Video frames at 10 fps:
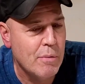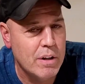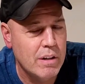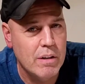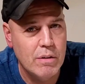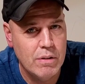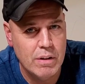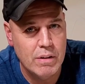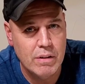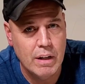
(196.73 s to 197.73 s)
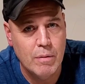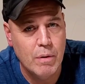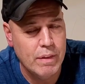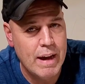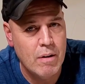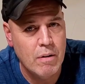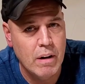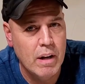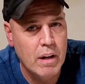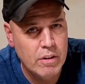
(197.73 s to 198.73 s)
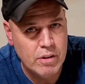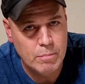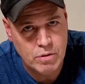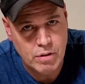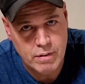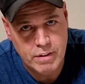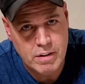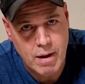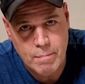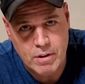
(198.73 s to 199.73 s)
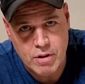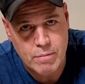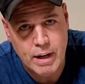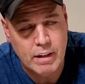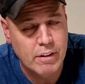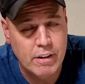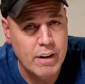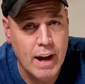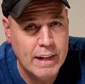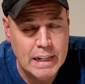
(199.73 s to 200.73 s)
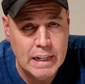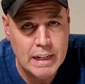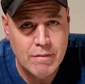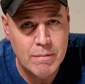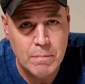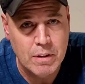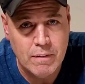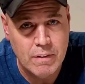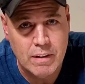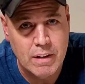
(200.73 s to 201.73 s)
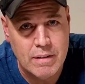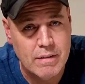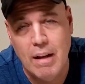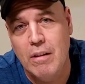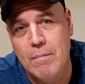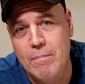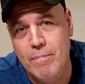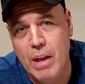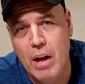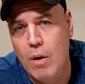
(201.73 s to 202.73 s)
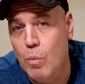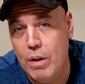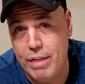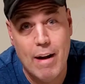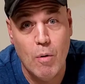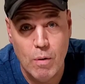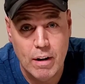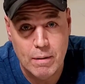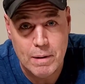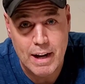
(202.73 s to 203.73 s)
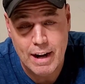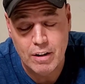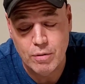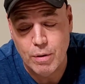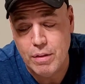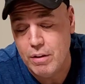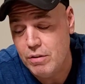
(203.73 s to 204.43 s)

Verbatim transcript: I wouldn't use this thing without some sort of a temperature regulator. I can't even believe that they sell them without one, to be honest with you.